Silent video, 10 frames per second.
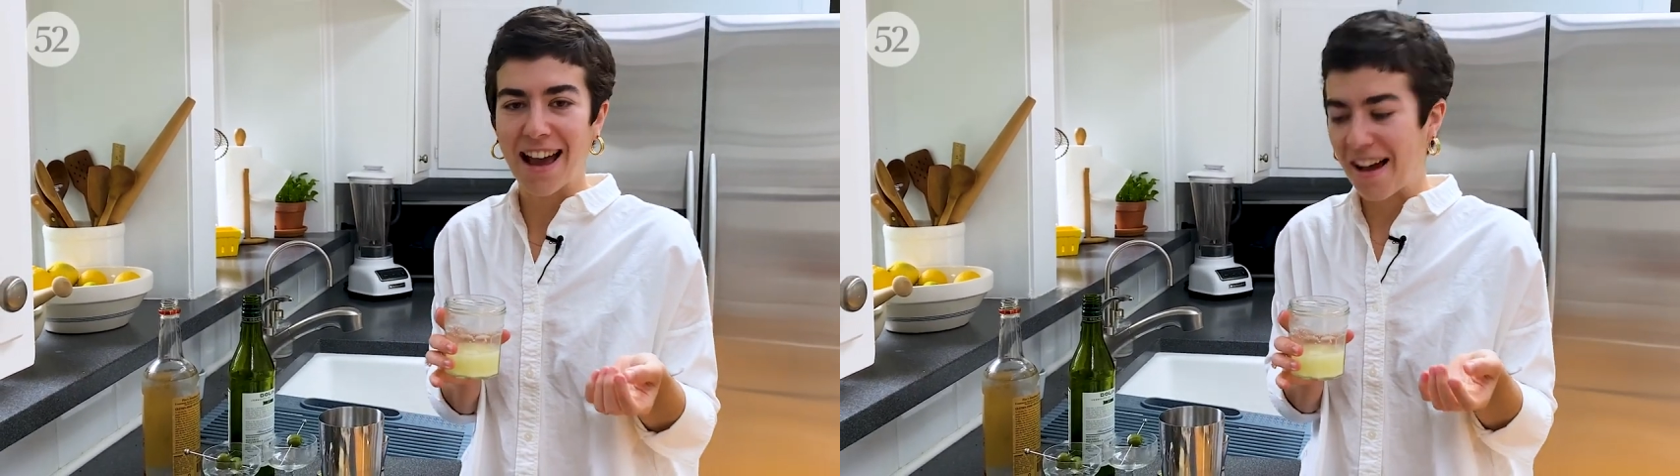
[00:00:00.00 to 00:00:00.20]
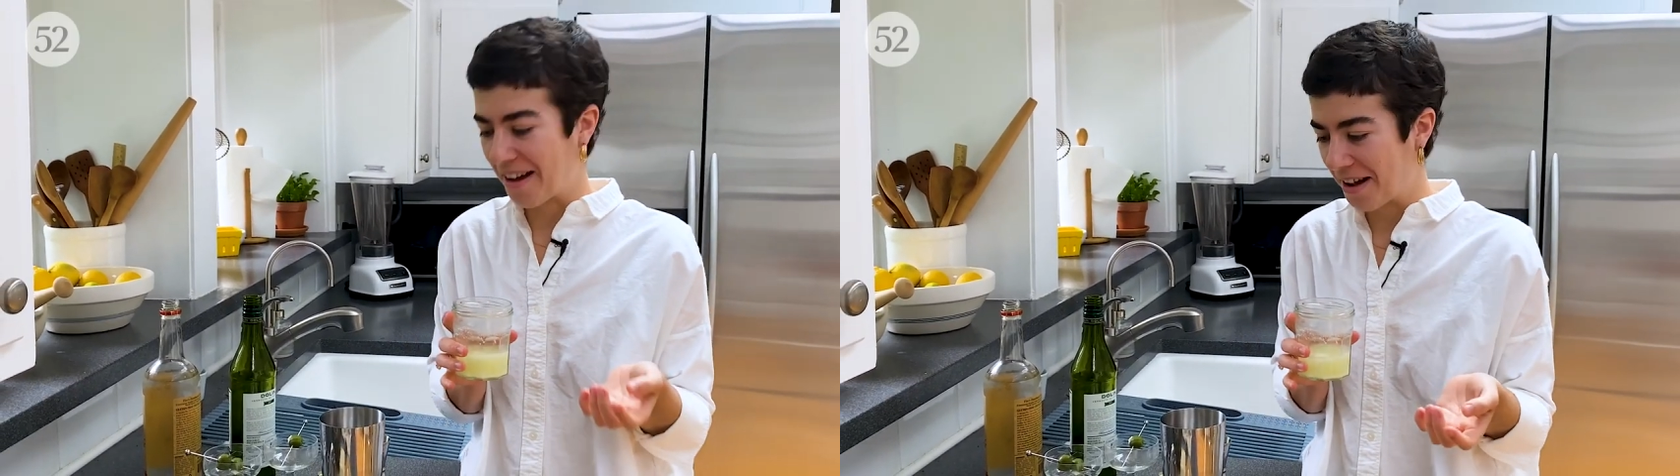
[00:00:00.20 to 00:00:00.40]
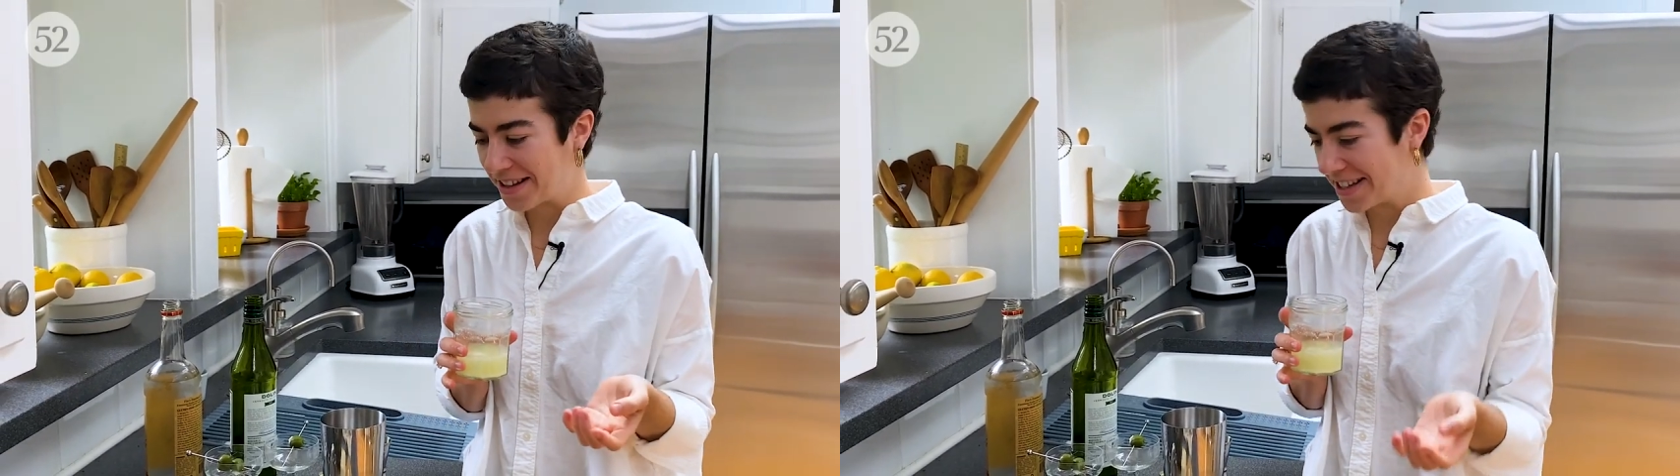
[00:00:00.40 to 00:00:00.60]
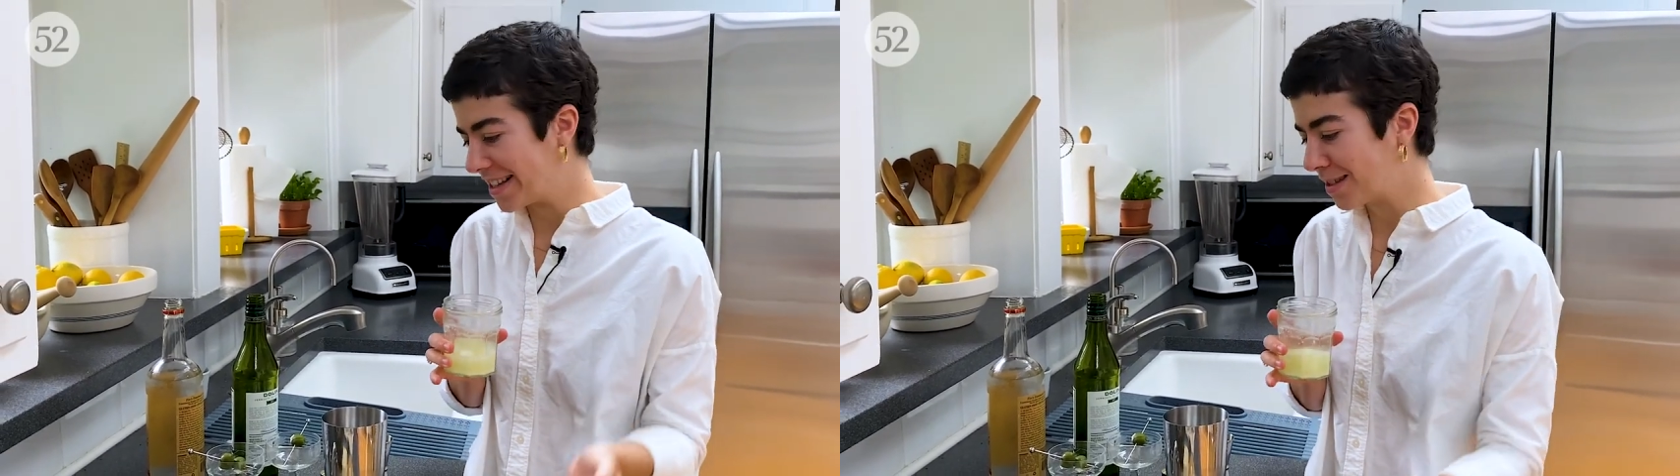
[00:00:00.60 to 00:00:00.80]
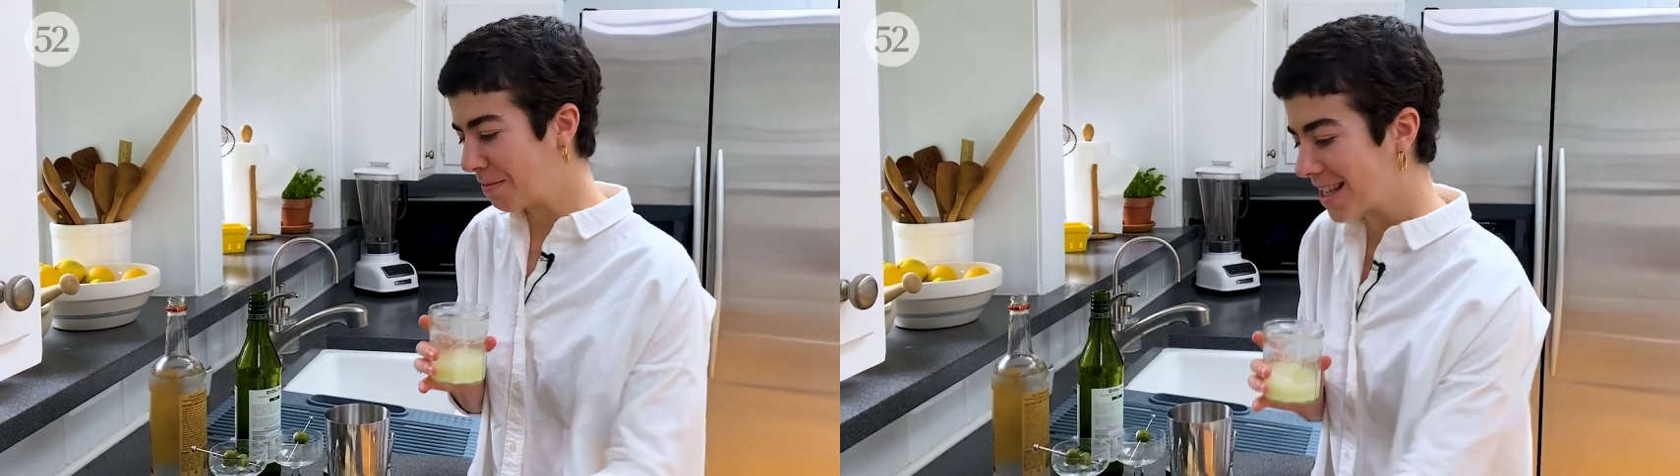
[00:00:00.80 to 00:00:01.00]
uh,
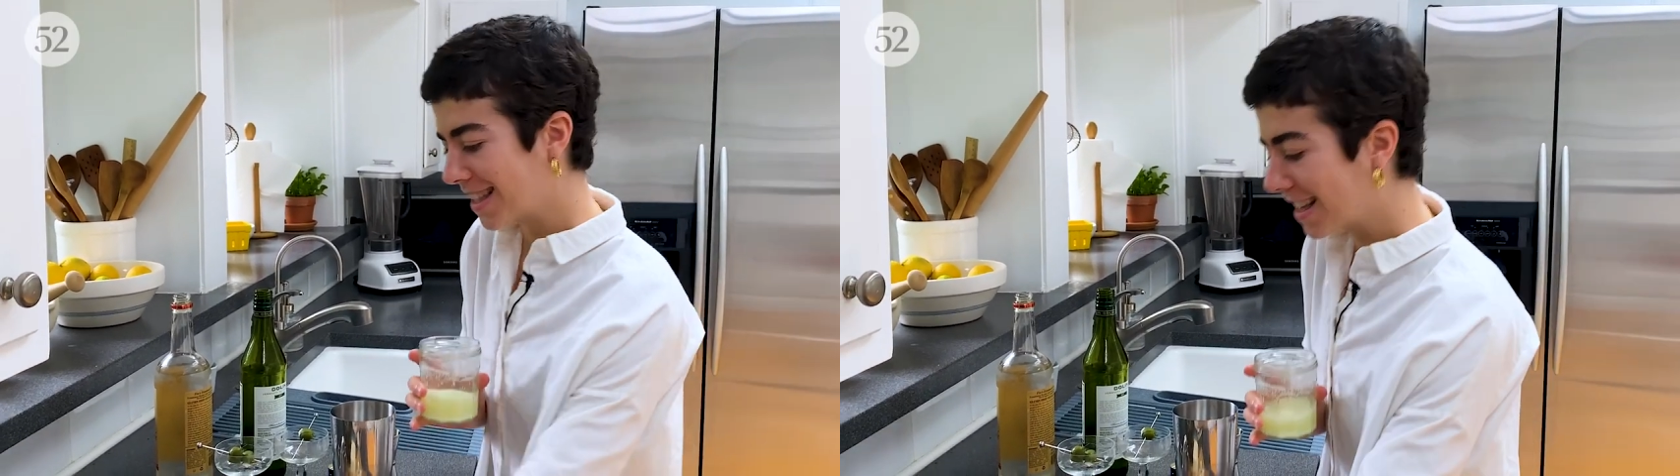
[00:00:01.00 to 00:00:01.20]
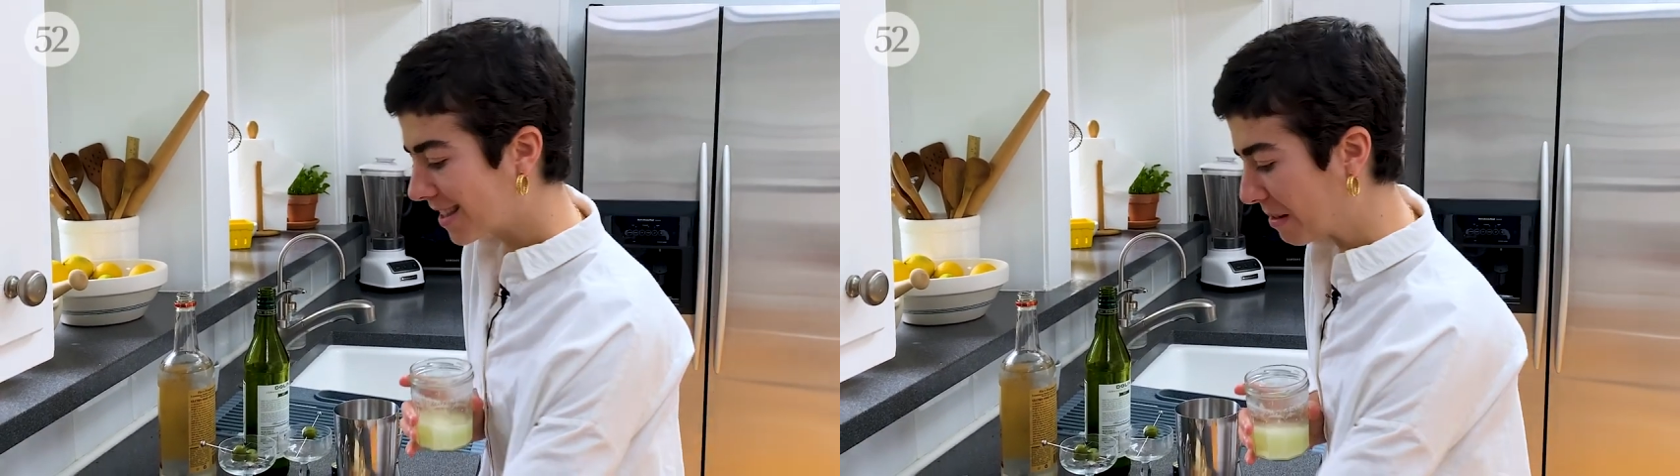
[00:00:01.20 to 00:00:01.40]
cheese pieces,